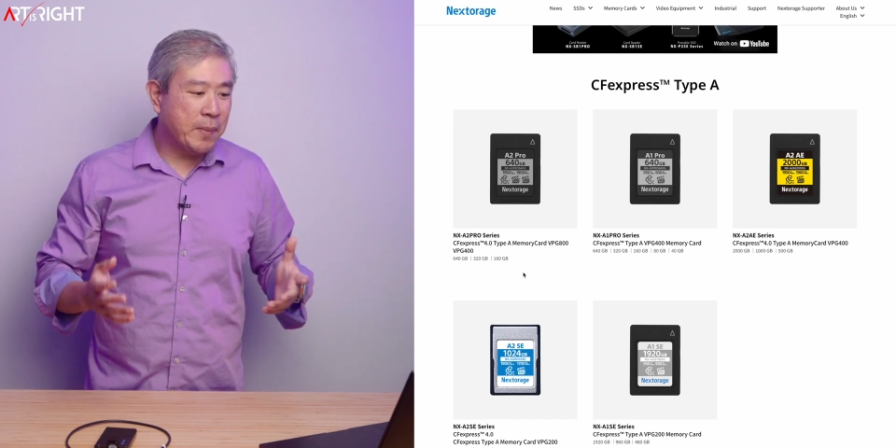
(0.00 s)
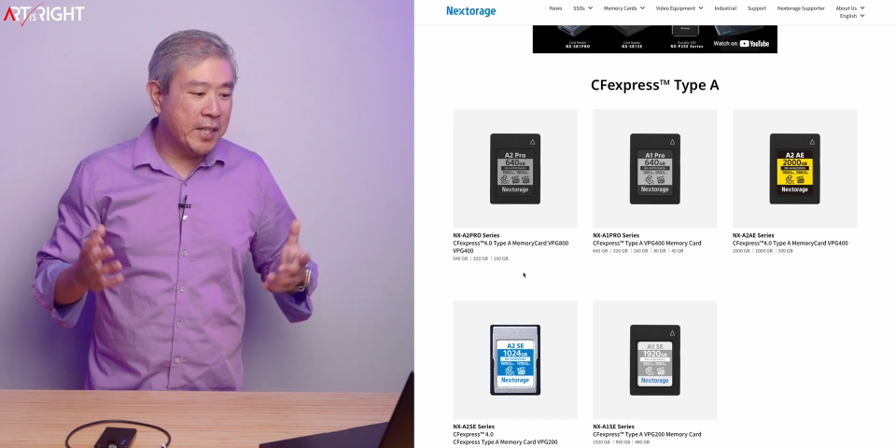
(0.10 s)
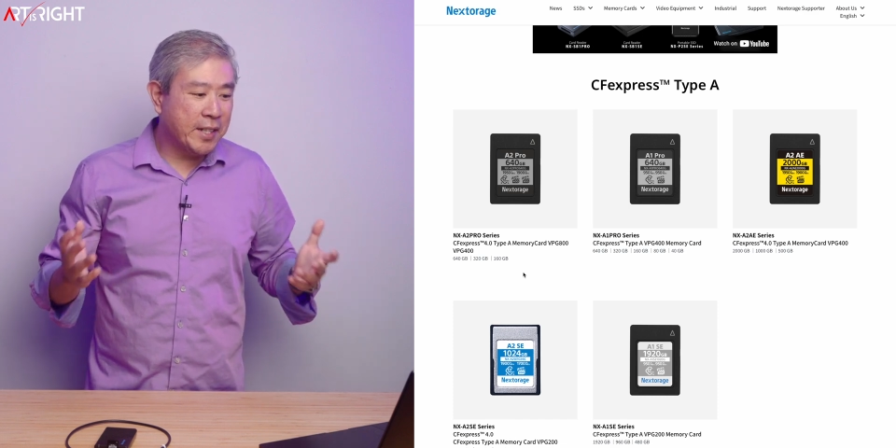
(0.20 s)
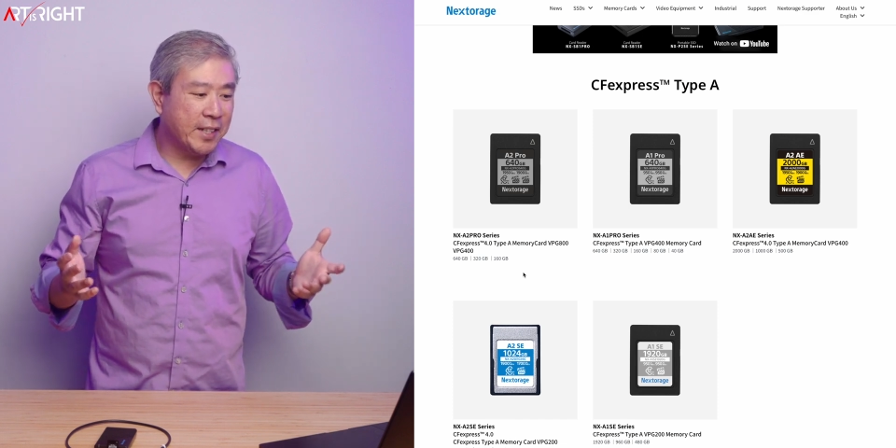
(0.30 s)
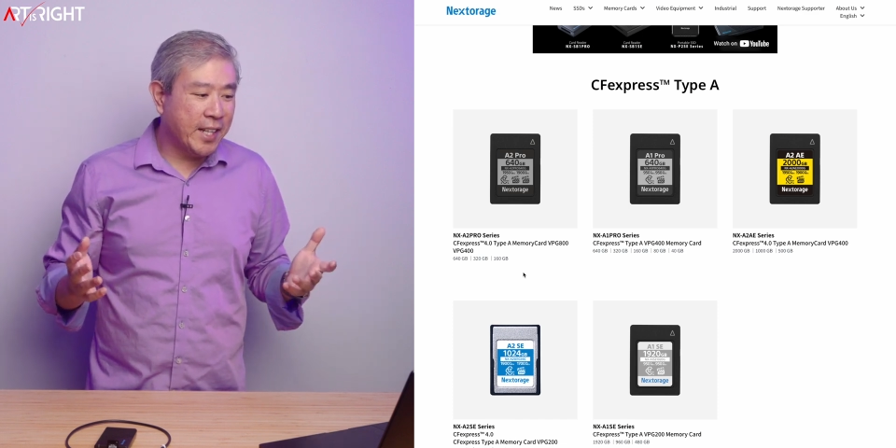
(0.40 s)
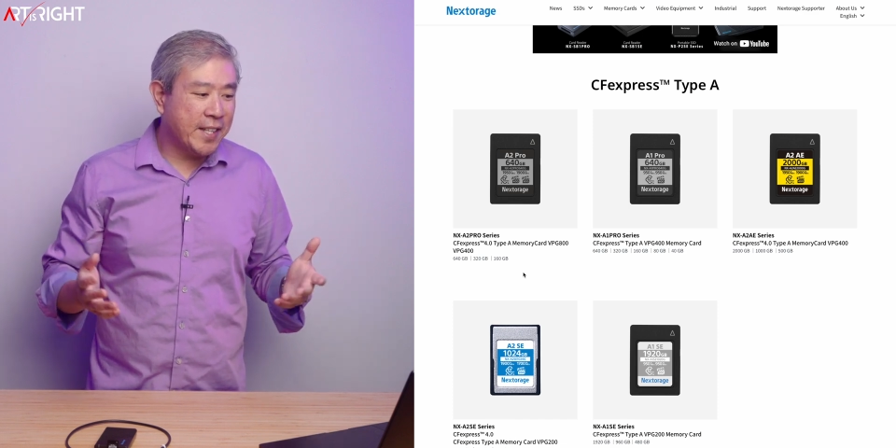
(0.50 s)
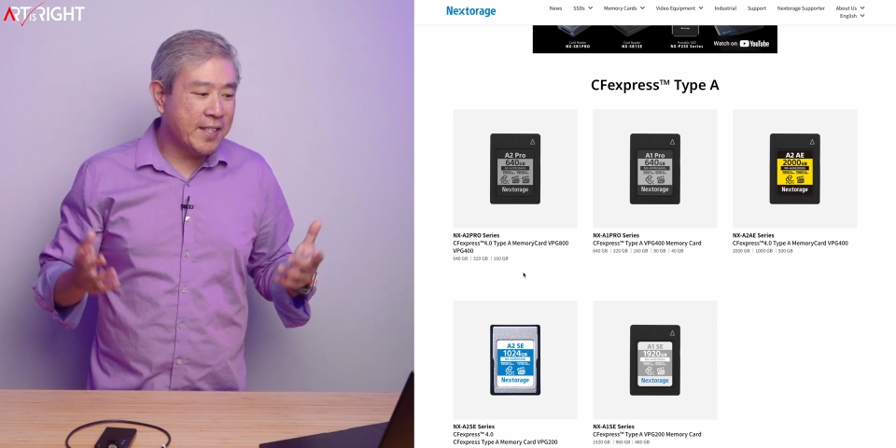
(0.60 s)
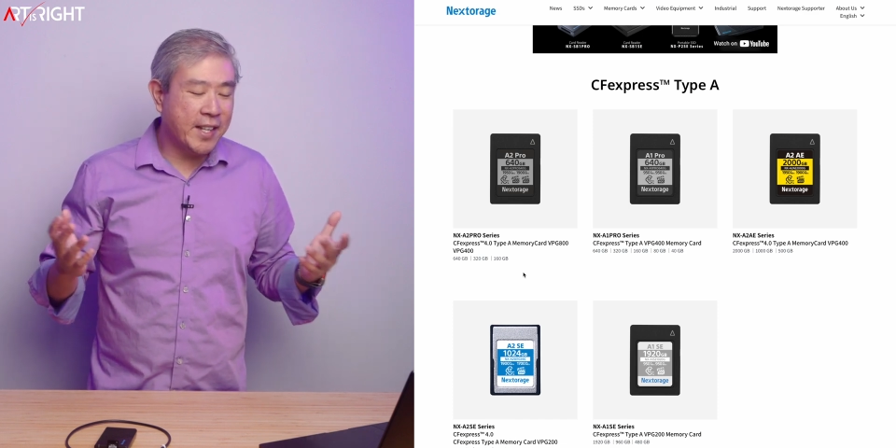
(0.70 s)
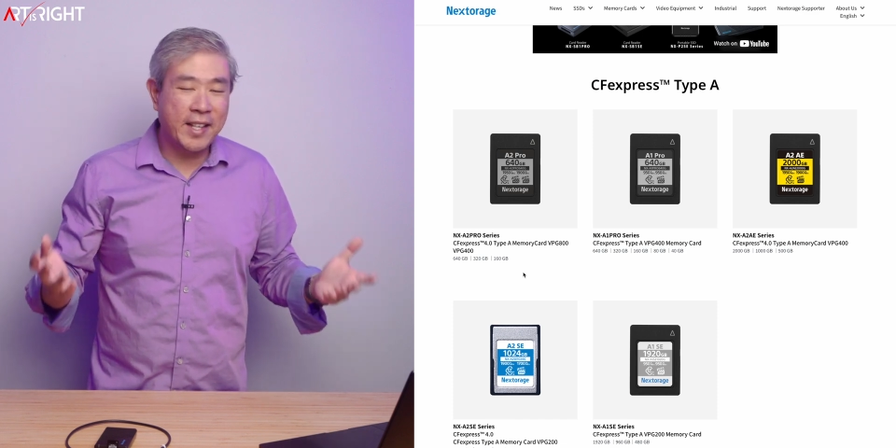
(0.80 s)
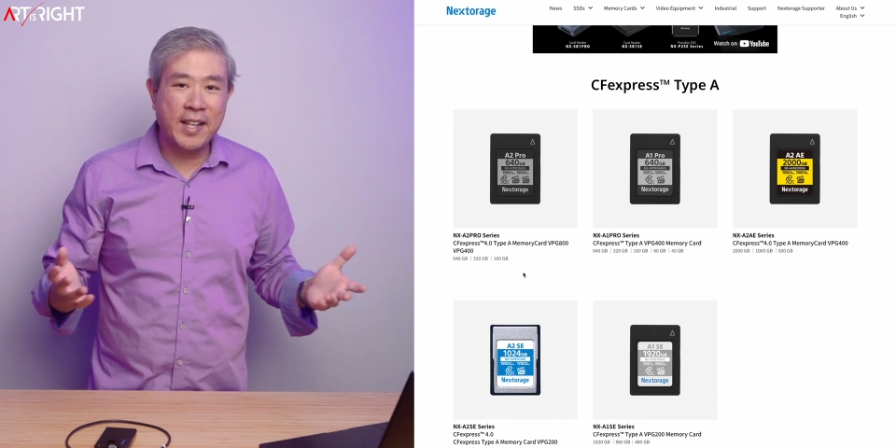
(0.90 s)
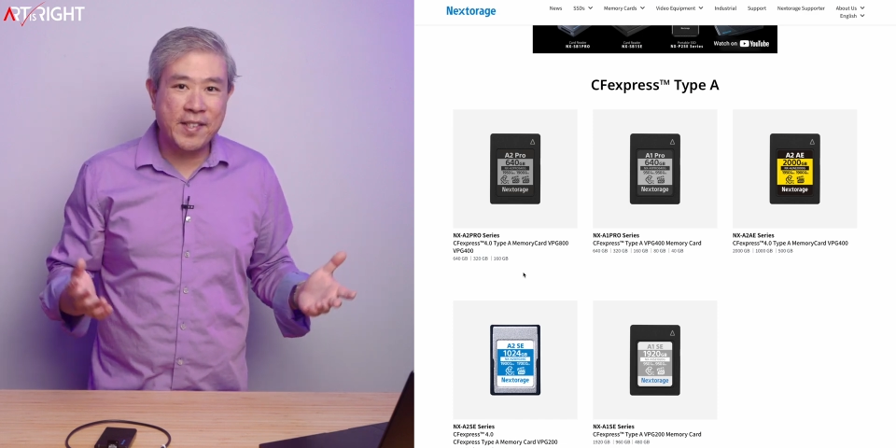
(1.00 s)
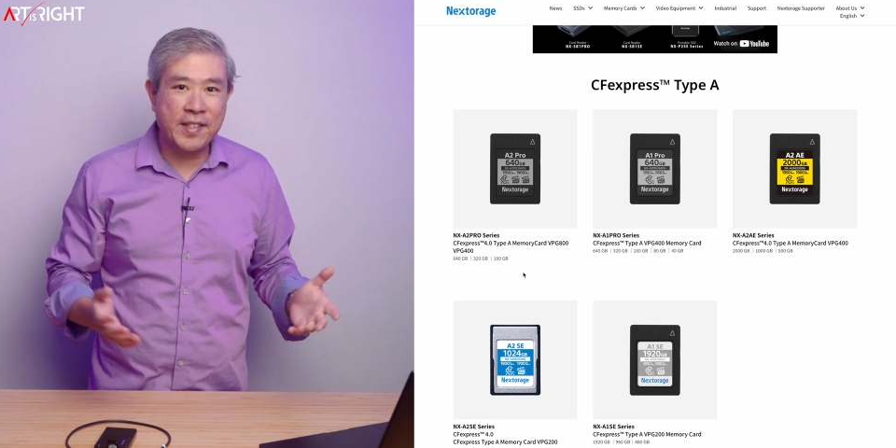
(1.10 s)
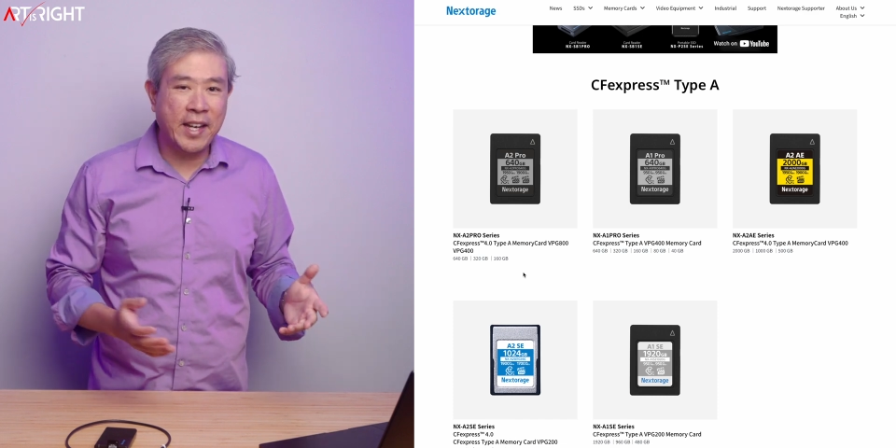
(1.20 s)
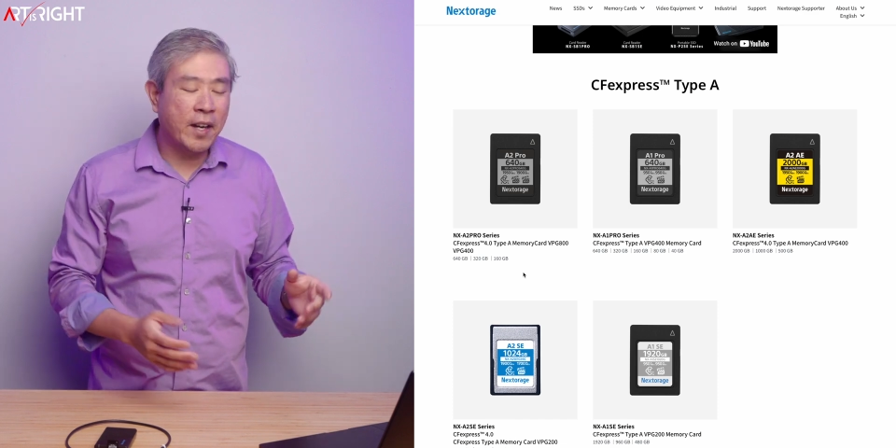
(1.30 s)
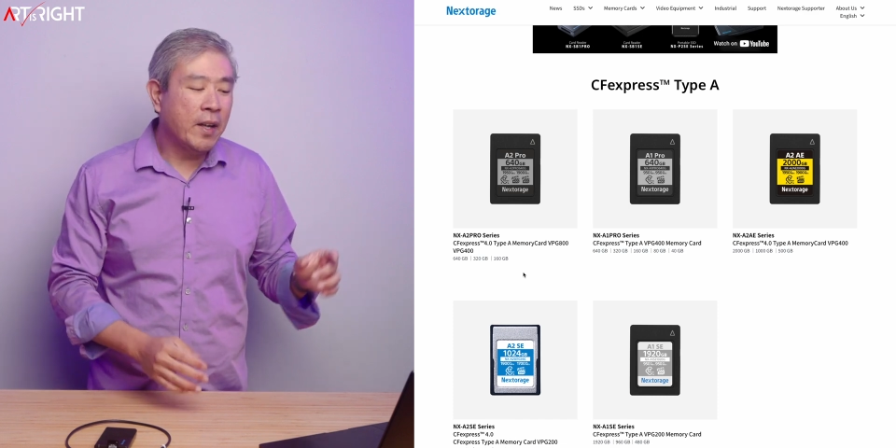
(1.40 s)
but nonetheless, it is
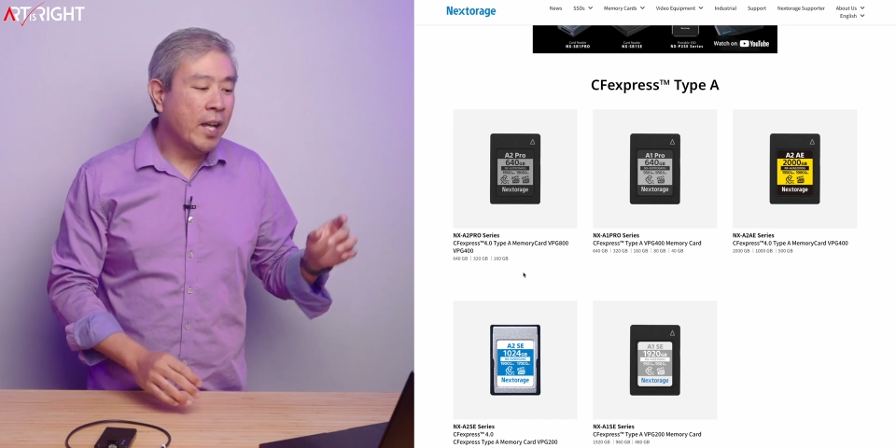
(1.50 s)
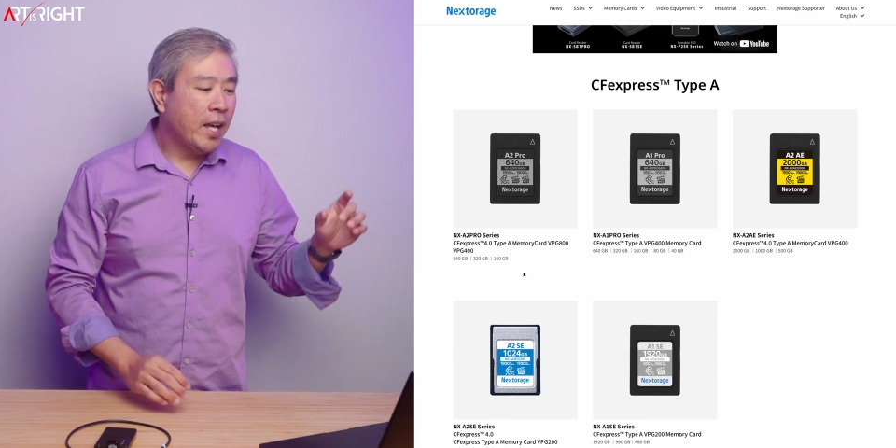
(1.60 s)
there,